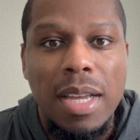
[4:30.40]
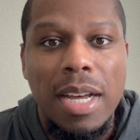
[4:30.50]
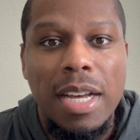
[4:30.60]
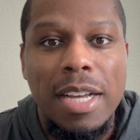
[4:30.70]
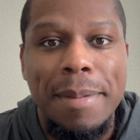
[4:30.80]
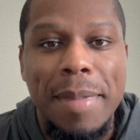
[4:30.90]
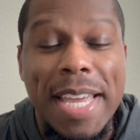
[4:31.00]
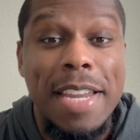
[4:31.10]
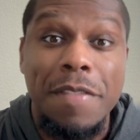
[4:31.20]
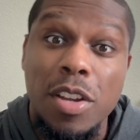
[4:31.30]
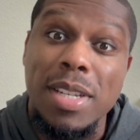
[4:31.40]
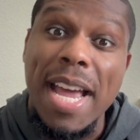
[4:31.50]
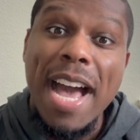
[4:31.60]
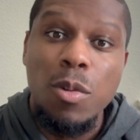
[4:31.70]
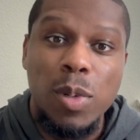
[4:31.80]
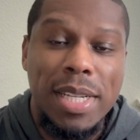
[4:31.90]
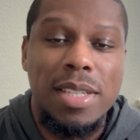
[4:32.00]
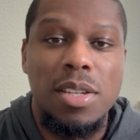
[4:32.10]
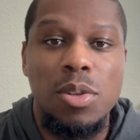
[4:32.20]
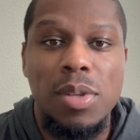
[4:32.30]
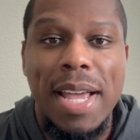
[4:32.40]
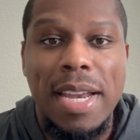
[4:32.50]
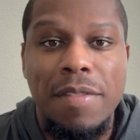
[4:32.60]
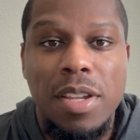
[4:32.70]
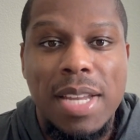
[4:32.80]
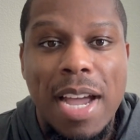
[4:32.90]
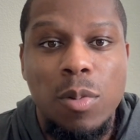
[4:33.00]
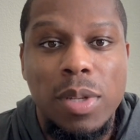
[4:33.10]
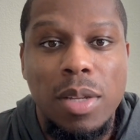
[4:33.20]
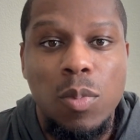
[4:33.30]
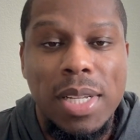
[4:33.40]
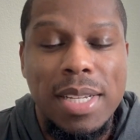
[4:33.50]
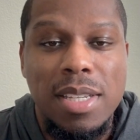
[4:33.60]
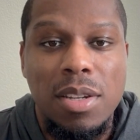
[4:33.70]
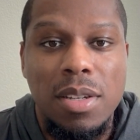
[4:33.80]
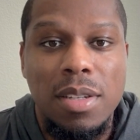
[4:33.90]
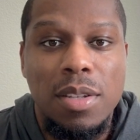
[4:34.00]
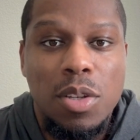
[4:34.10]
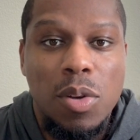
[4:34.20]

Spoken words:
And if they're not willing to do that, if they're not really willing to,